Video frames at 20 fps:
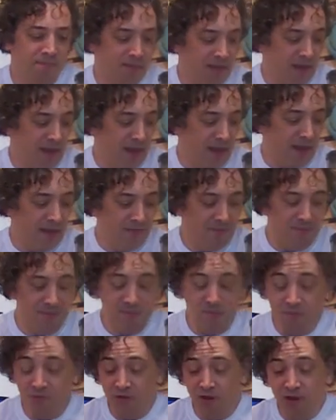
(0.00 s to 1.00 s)
And I've
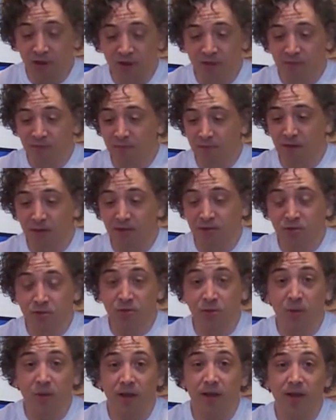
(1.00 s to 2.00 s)
really been
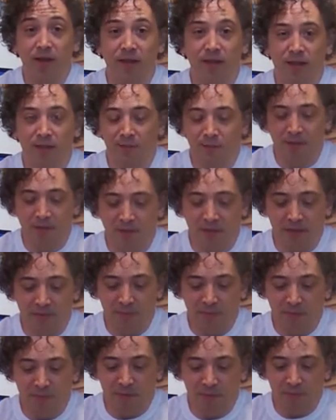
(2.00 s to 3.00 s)
enjoying it, and I've been,
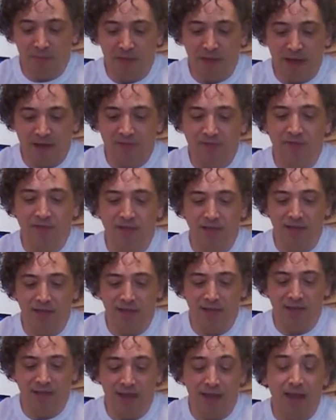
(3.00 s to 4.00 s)
passionately
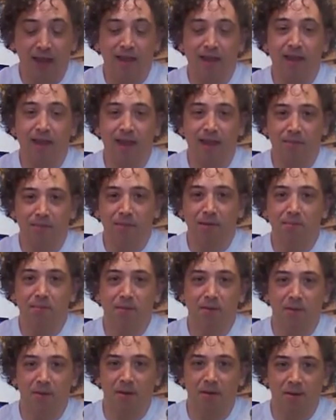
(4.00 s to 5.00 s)
telling a lot of people
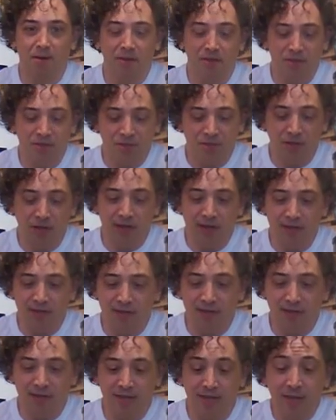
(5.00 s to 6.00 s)
about it and trying
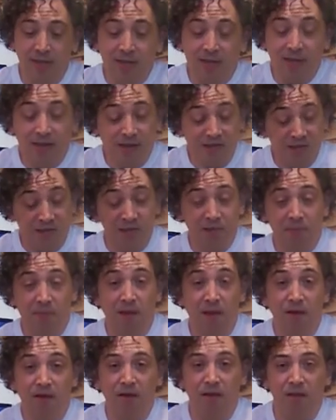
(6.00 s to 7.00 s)
to
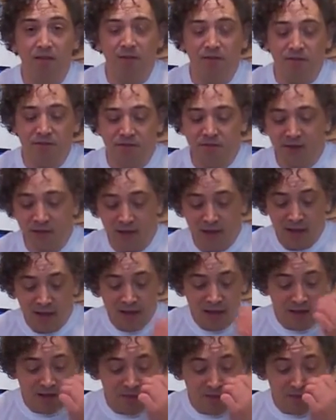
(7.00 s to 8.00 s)
inspire others.
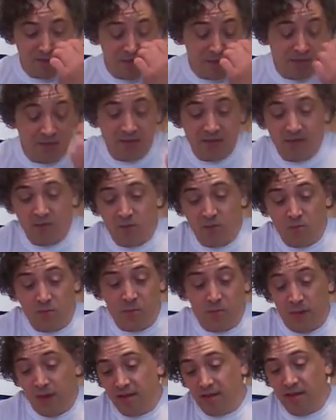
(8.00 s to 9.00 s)
And this is
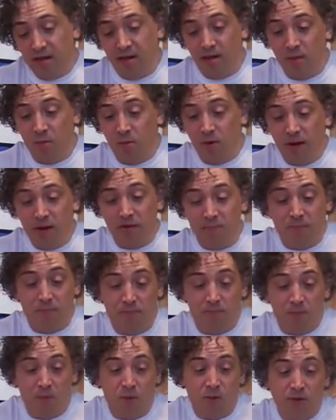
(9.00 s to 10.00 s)
basically what it
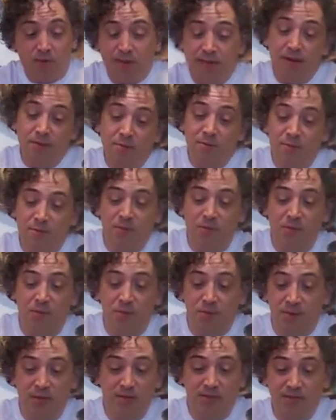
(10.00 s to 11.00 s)
boiled down to
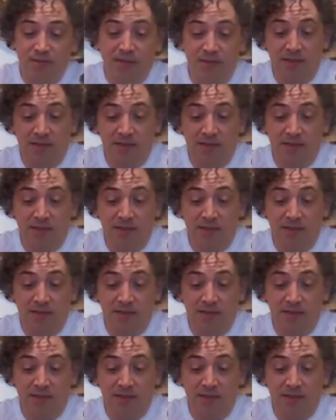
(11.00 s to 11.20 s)
was,